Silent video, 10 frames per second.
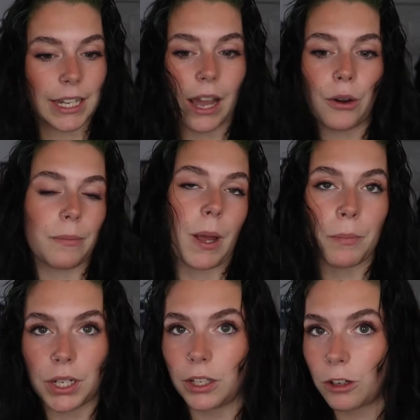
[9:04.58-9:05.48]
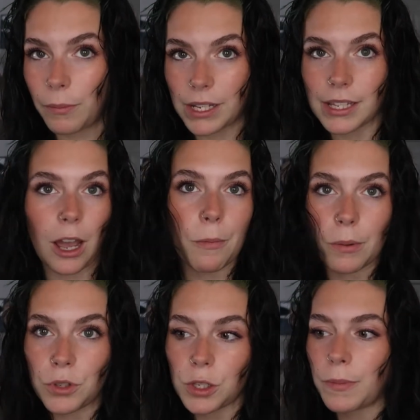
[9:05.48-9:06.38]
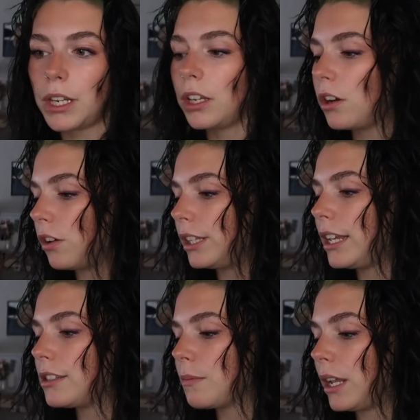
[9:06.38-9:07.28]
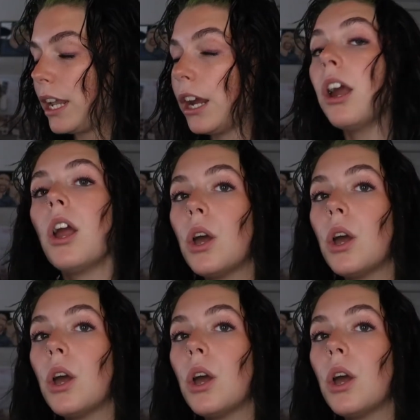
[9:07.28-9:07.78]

out. I'm not putting it on my scalp, I'm just putting it on the ends of my hair,